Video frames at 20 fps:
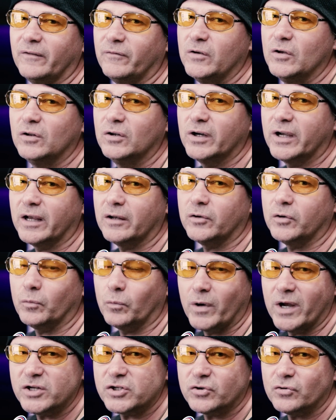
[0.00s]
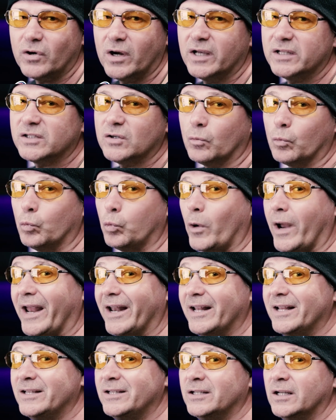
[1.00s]
If you look at the restaurants,
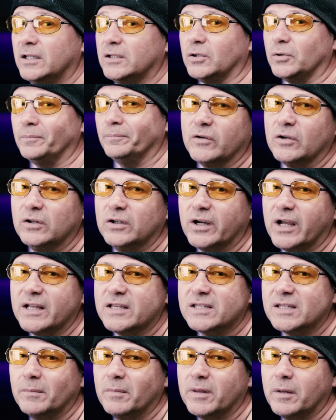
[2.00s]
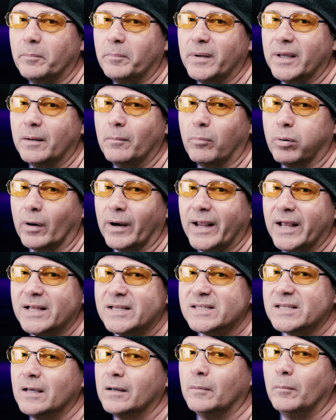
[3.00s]
red and yellow. If you look at some of the big
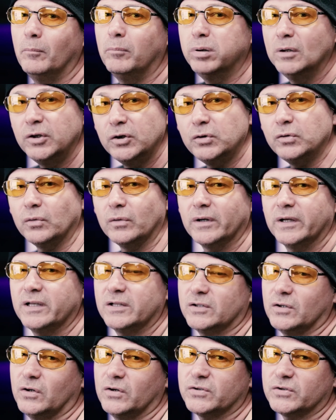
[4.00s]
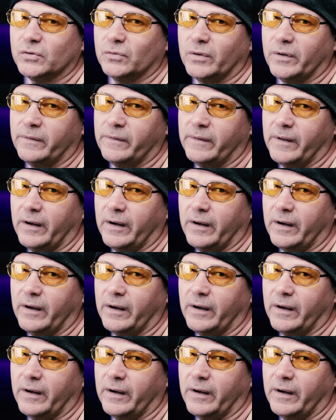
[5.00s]
brands, blue is also in